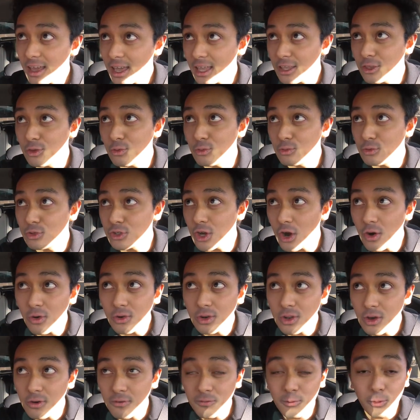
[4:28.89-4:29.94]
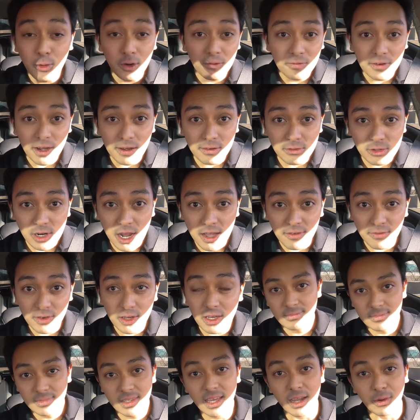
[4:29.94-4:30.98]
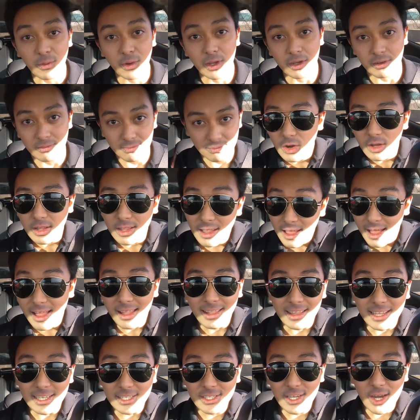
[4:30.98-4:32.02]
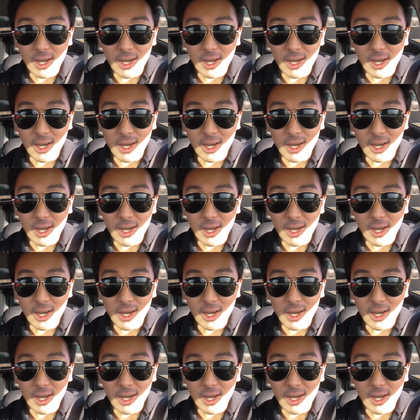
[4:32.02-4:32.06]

and you don't know forty-five traffic, get real. Let's